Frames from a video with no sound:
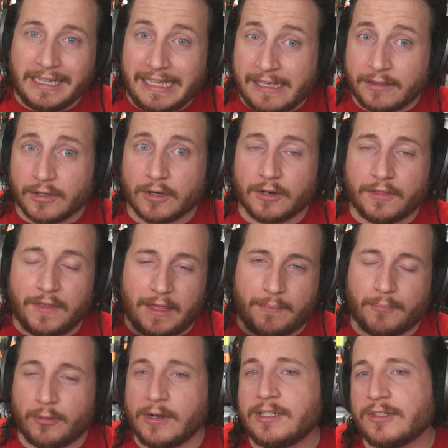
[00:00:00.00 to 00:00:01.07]
either the
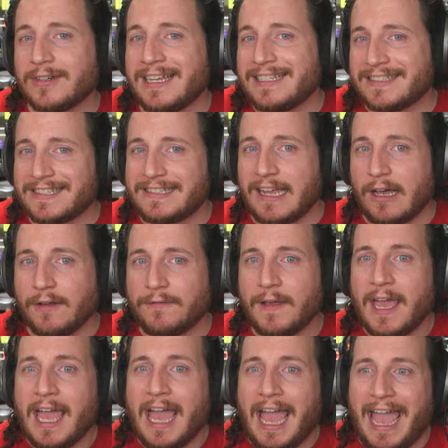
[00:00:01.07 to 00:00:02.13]
printer itself
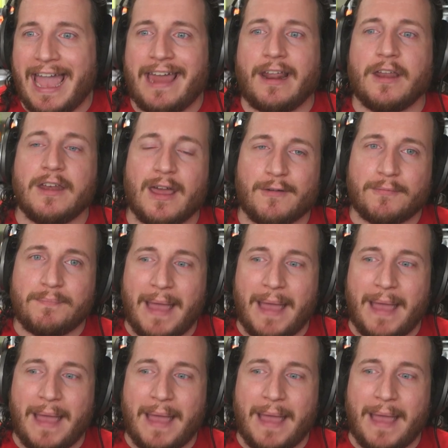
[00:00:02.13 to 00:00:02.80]
had enough